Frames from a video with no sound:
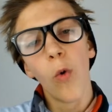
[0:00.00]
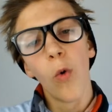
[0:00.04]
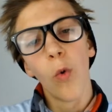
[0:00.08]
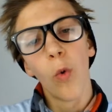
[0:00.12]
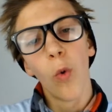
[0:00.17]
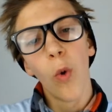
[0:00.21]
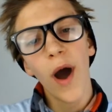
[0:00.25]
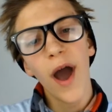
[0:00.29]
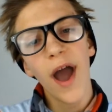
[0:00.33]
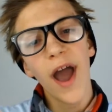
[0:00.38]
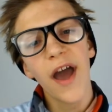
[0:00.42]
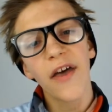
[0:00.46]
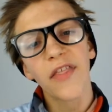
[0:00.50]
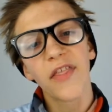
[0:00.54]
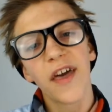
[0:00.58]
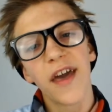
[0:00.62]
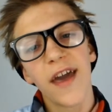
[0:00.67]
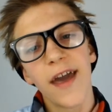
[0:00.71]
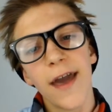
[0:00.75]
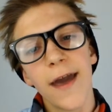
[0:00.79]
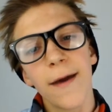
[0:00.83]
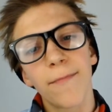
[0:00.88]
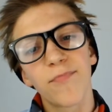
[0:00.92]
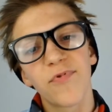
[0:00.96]
where the
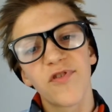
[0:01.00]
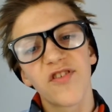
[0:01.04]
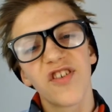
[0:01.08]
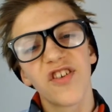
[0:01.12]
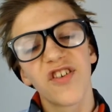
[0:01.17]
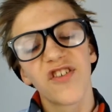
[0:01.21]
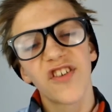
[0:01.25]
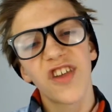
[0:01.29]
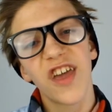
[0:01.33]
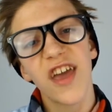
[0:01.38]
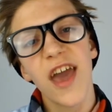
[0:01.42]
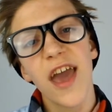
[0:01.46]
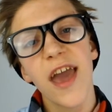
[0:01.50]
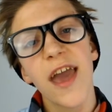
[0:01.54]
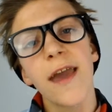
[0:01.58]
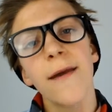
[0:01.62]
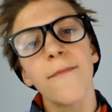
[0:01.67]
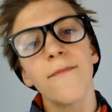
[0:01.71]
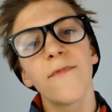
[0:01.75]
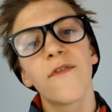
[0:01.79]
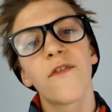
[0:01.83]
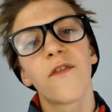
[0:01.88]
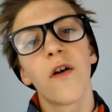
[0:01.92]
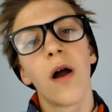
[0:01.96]
hipsters
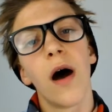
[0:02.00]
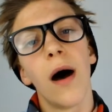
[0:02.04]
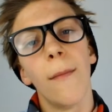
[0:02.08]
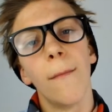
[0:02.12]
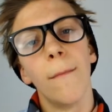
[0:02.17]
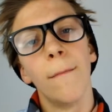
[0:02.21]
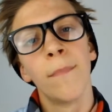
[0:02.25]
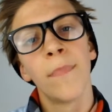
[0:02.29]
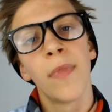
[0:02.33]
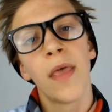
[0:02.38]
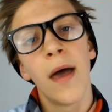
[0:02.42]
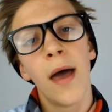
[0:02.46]
came from,